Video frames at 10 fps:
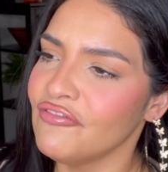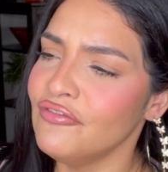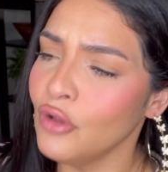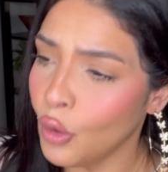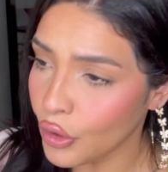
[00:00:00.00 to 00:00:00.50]

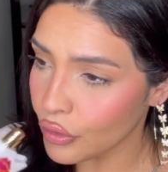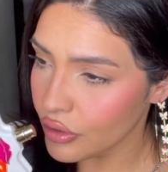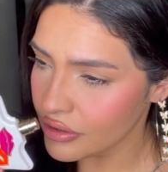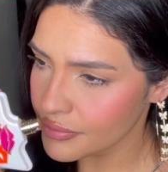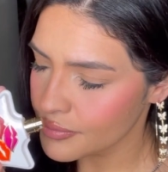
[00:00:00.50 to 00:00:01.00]

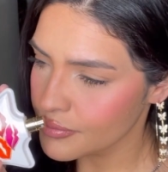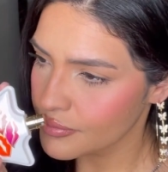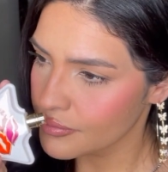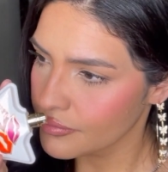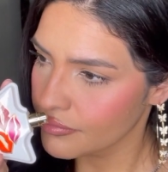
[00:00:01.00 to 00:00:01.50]
floral,
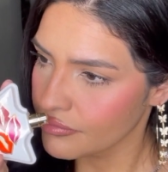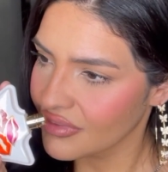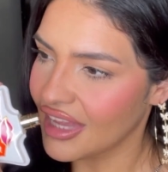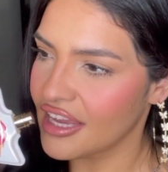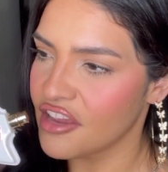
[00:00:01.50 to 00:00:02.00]

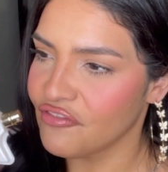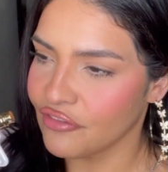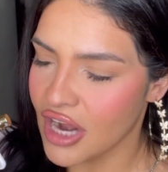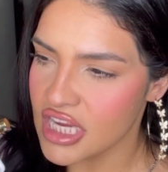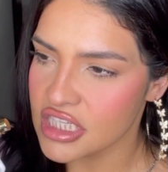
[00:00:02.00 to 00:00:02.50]
like a
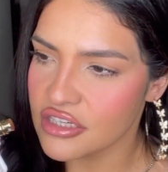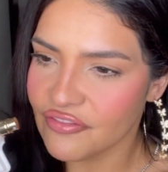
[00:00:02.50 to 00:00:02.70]
fresh